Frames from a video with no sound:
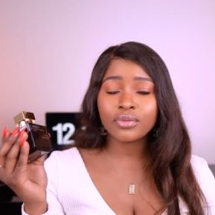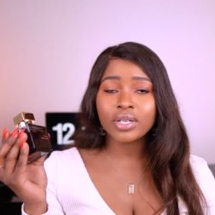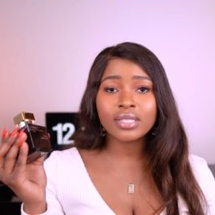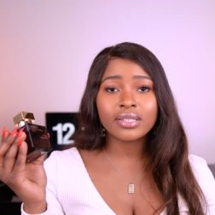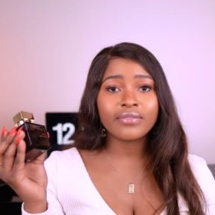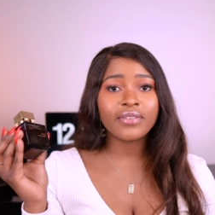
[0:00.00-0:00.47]

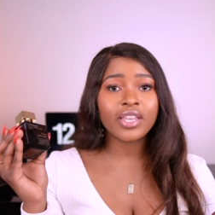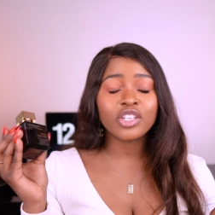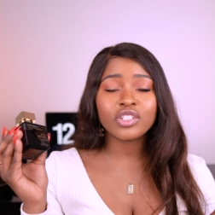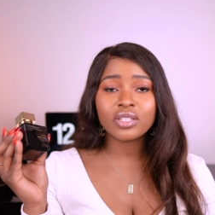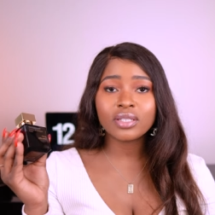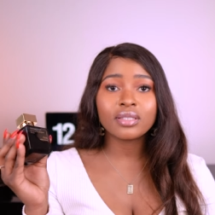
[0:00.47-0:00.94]

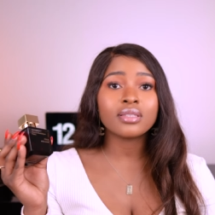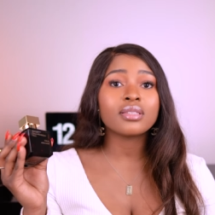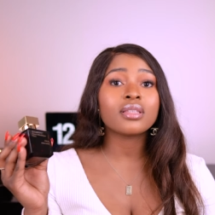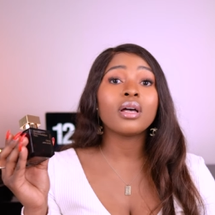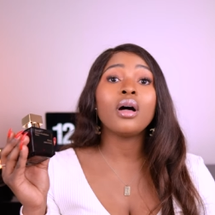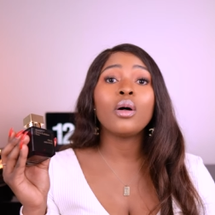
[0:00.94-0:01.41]

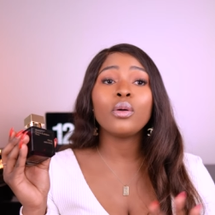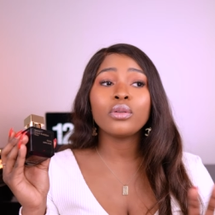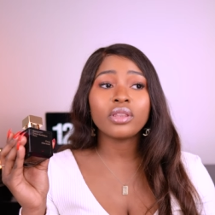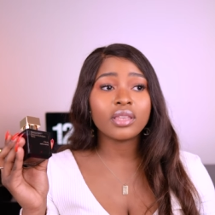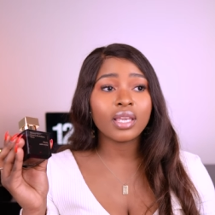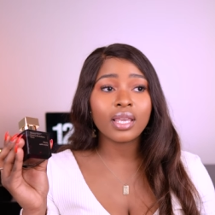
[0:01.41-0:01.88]
reservations, the
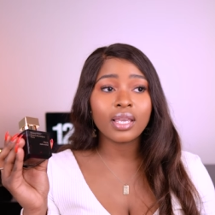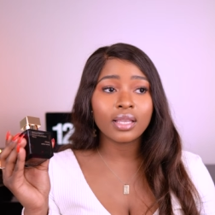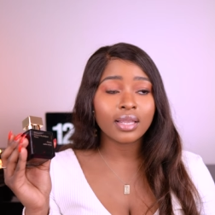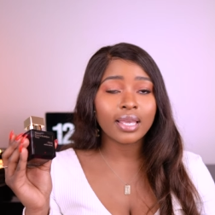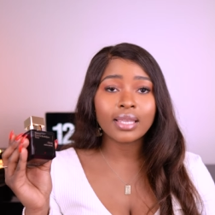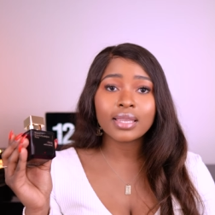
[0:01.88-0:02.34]
whole
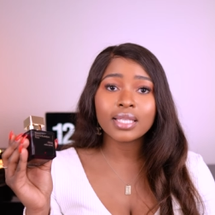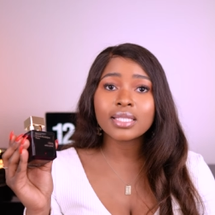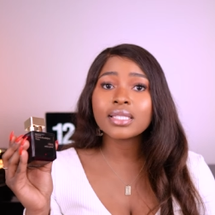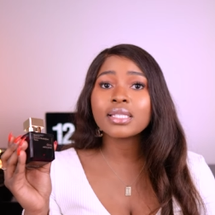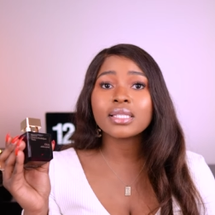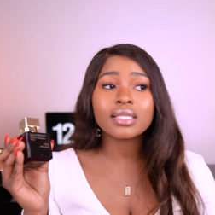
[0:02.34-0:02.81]
thing. Like,
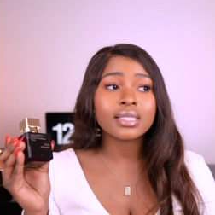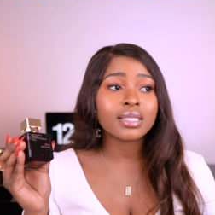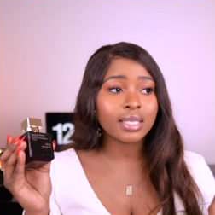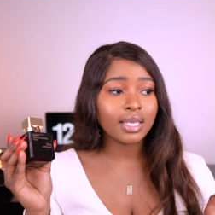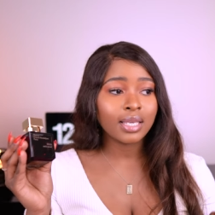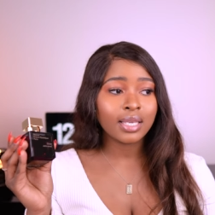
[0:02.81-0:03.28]
this is,